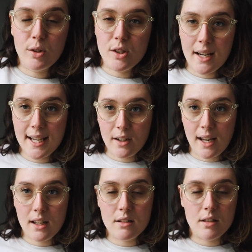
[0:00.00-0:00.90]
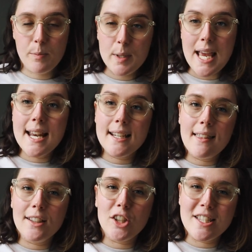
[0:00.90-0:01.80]
She's not here yet, so just pretend
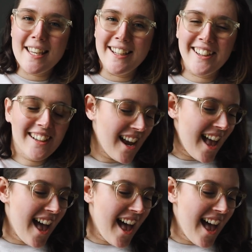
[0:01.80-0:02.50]
that she's here.